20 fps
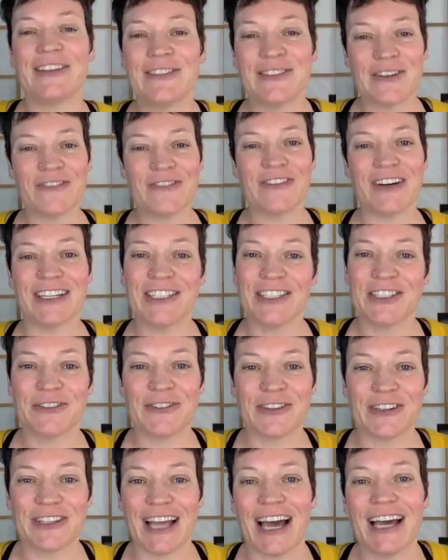you so much
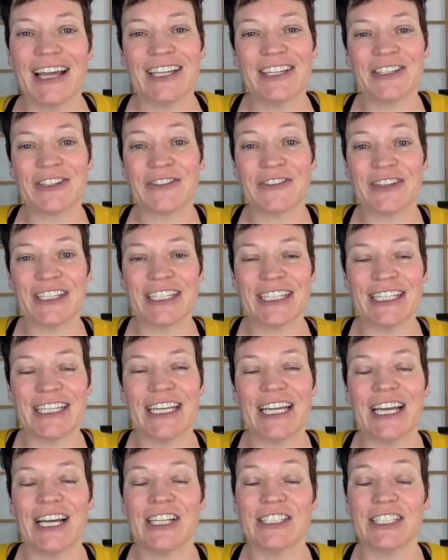for that. It's
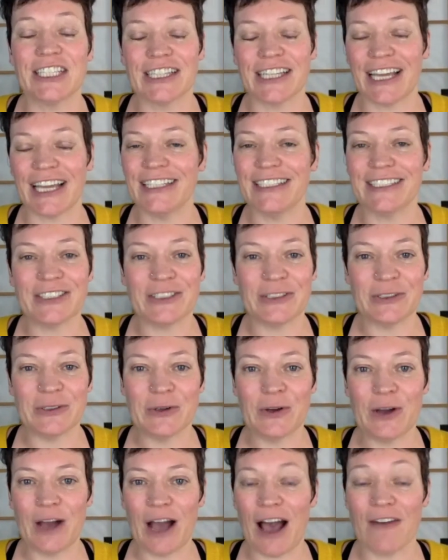really a delight
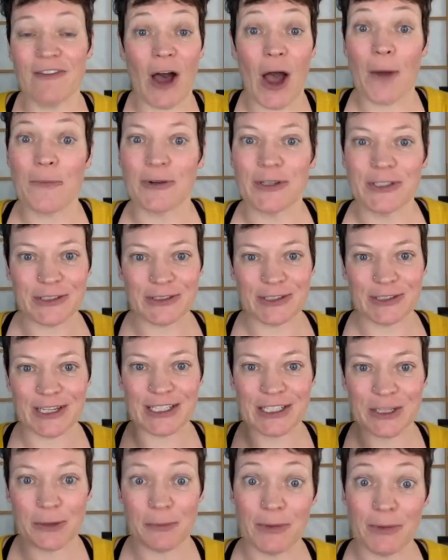to have the
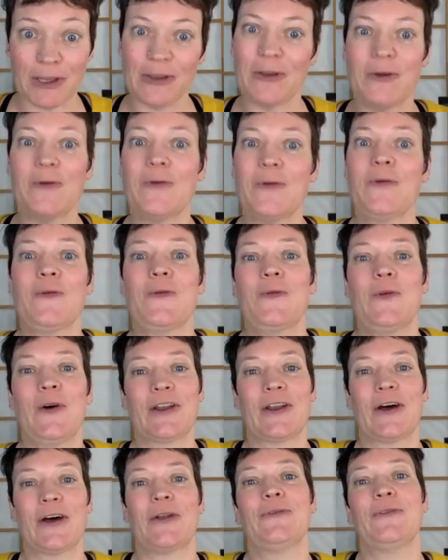opportunity to meet you
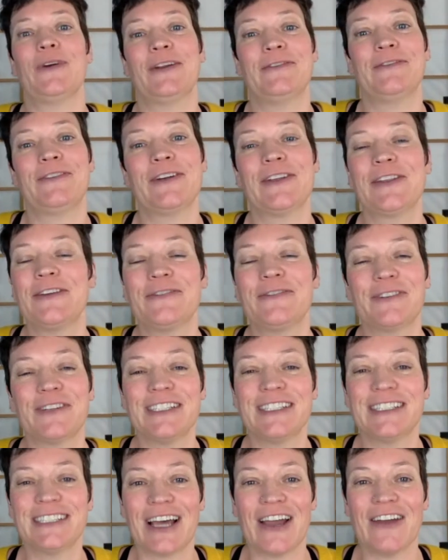one on one for the
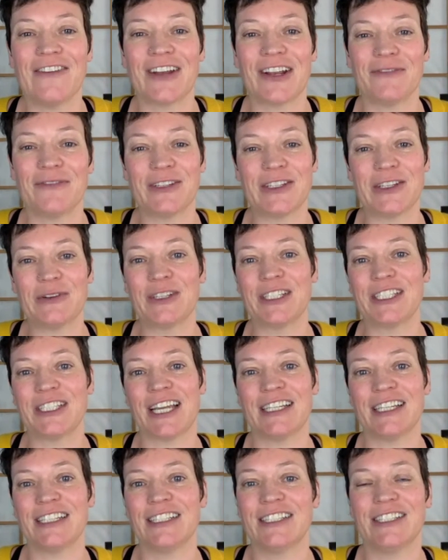first time, and I'm so
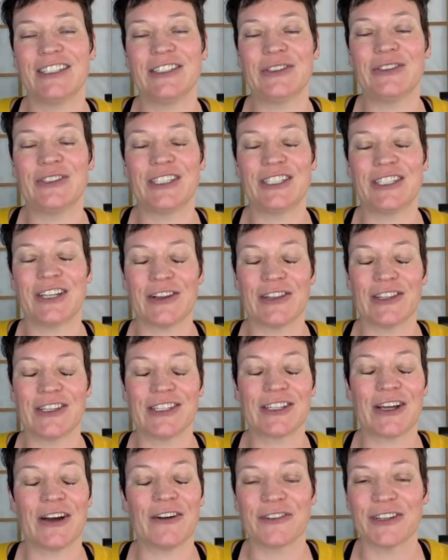excited to share
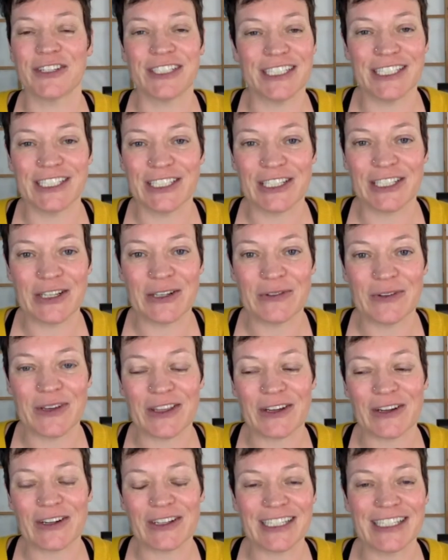this conversation
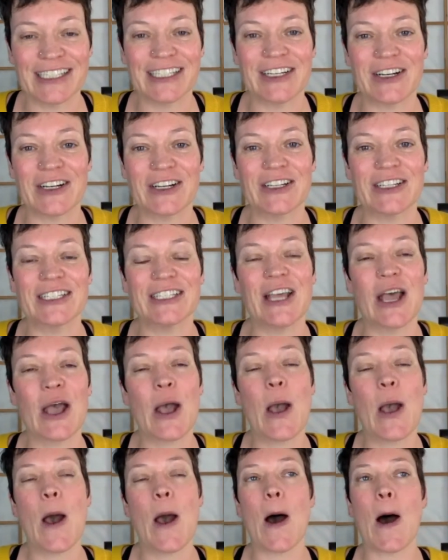with our listeners.
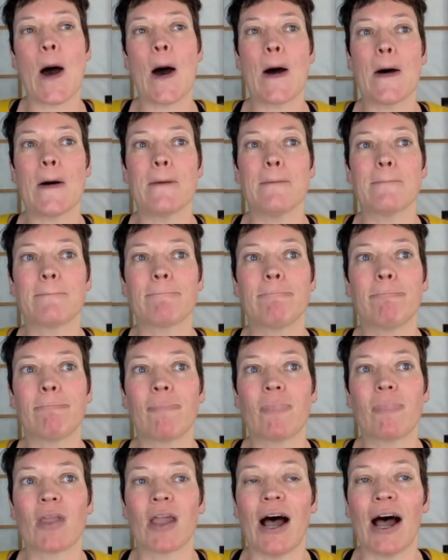Um,
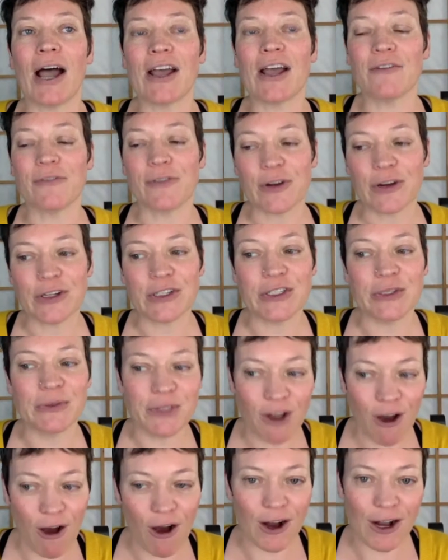I have heard you
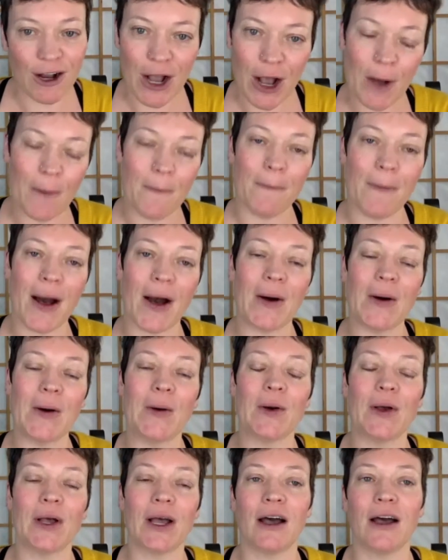talk
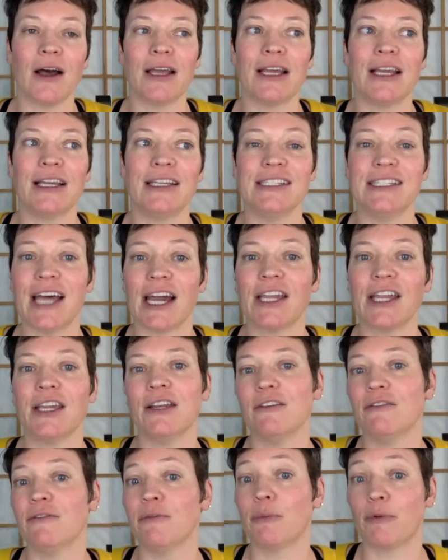about
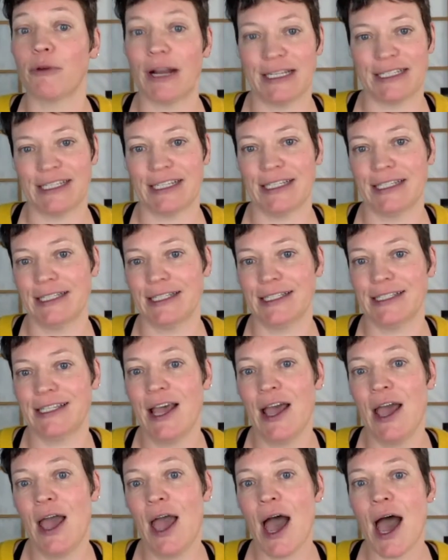executive presence
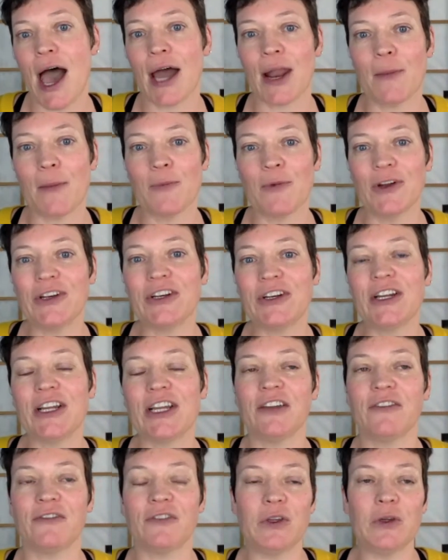and I'm wondering
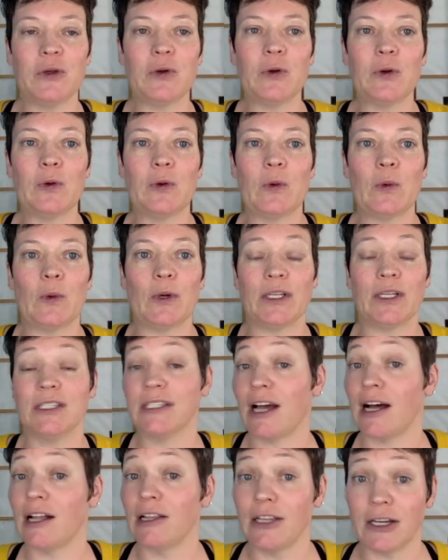if you would
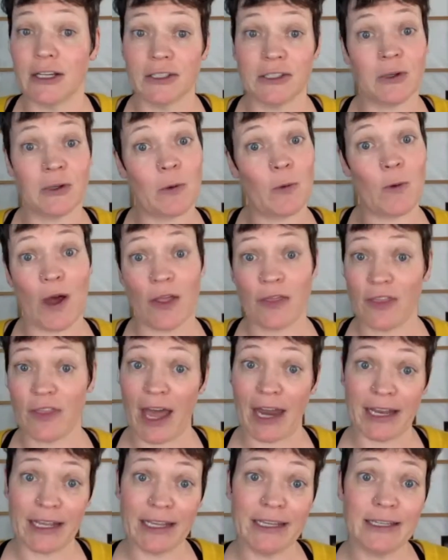tell us what
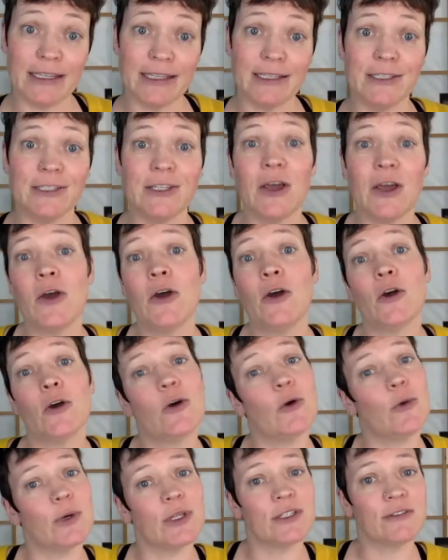that is,
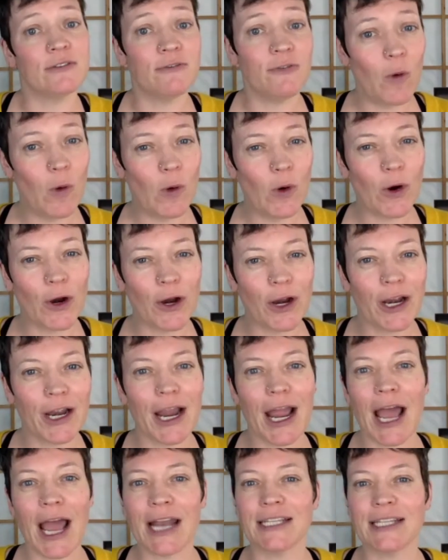who it's
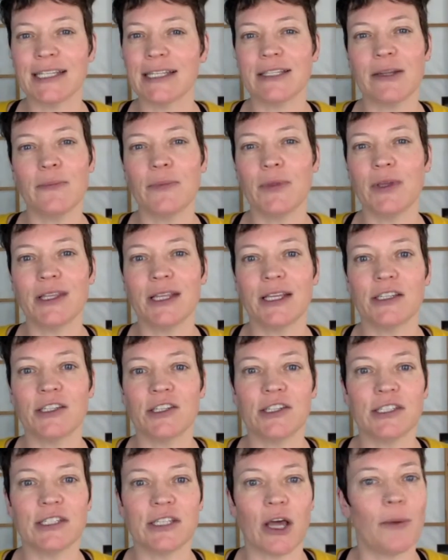for, and is it something that
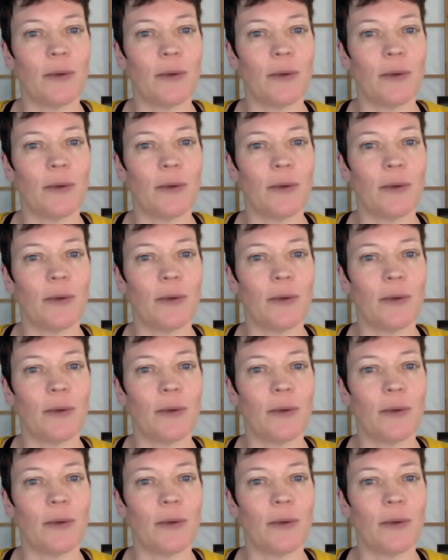just